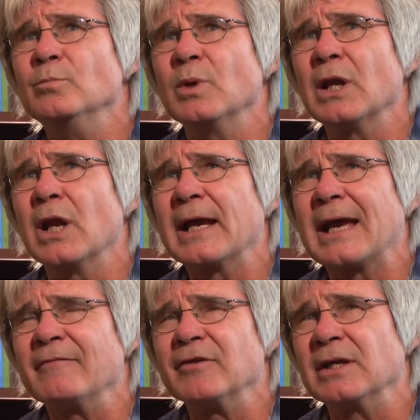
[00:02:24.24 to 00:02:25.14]
like
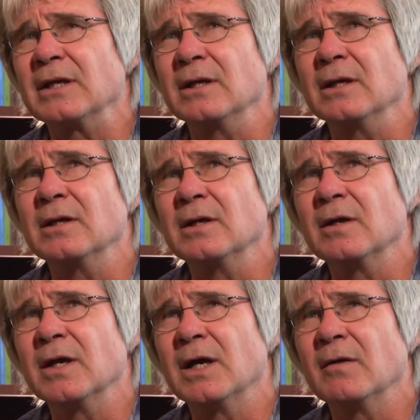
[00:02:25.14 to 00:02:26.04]
having
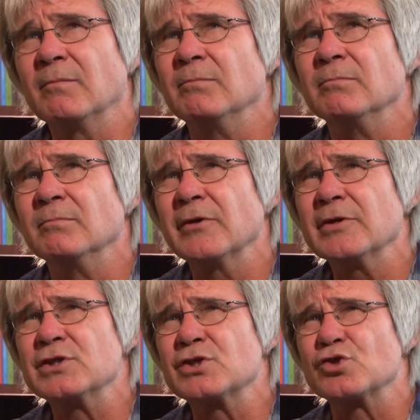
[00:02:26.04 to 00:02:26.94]

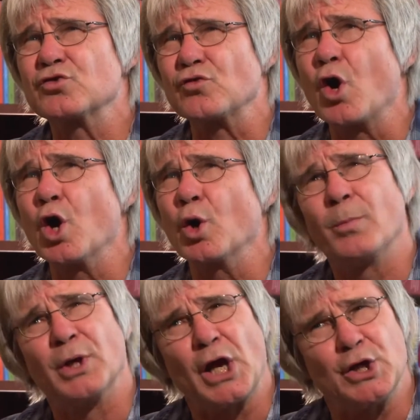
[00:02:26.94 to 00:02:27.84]
very
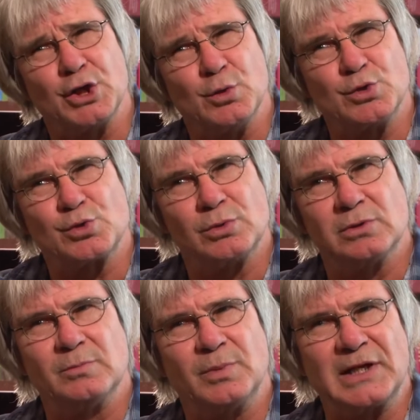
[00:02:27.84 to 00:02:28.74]
strong but
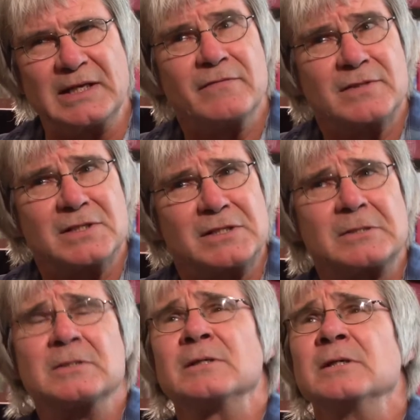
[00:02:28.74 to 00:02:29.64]
unusual
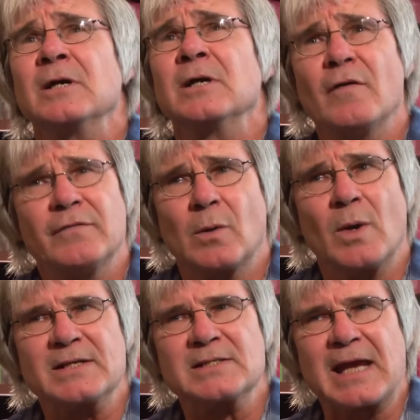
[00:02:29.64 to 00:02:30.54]
beliefs, often
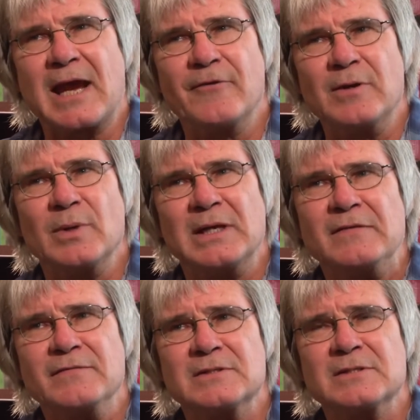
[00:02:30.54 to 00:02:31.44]
quite scary
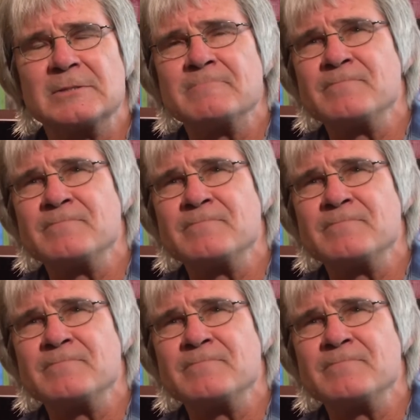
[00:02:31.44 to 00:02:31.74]
beliefs.